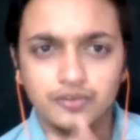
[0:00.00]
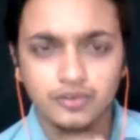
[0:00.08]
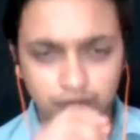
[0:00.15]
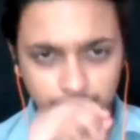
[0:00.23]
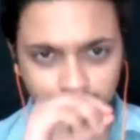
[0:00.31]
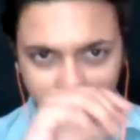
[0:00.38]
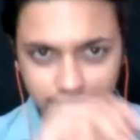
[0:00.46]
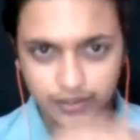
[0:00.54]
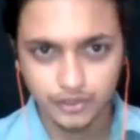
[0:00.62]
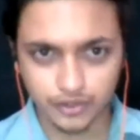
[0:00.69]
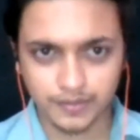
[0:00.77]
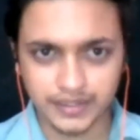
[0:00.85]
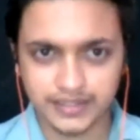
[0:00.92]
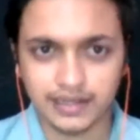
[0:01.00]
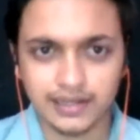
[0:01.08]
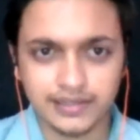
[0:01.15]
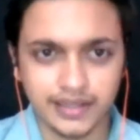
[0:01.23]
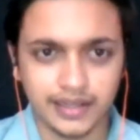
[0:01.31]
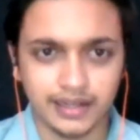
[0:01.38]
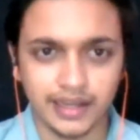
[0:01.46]
so you're basically
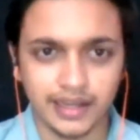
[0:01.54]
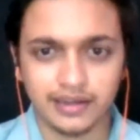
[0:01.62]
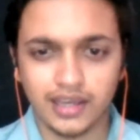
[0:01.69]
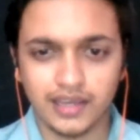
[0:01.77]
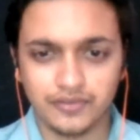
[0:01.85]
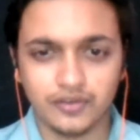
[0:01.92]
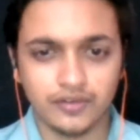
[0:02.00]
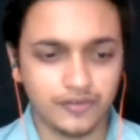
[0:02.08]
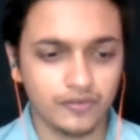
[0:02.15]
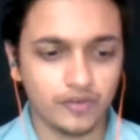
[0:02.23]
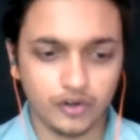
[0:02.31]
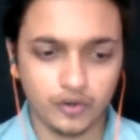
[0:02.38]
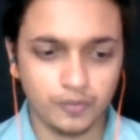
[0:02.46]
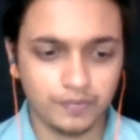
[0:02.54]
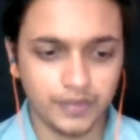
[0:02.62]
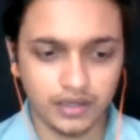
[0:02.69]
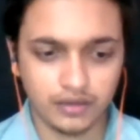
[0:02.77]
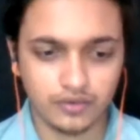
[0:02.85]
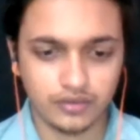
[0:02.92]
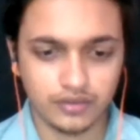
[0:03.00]
saying like if you want to be
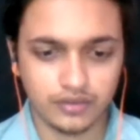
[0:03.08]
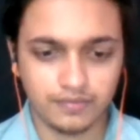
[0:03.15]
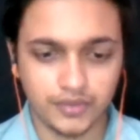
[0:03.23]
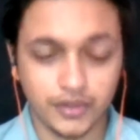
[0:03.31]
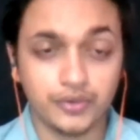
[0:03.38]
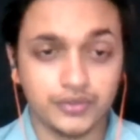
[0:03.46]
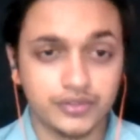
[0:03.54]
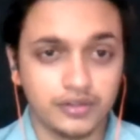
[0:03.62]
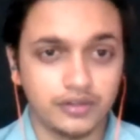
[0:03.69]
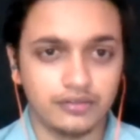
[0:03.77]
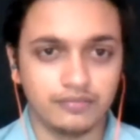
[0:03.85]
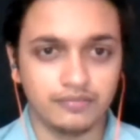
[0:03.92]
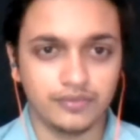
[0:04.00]
a good producer,